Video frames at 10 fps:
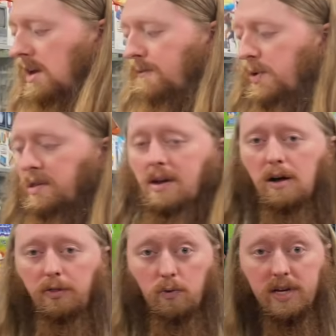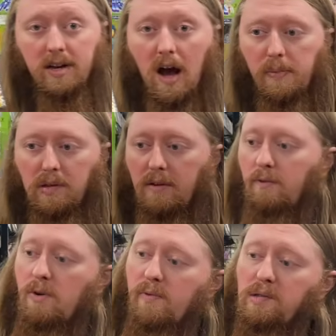if we sell three copies of
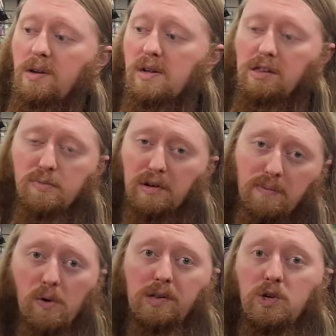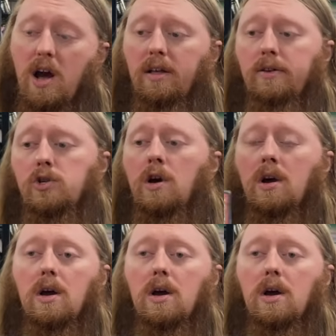River City Super Sports Challenge,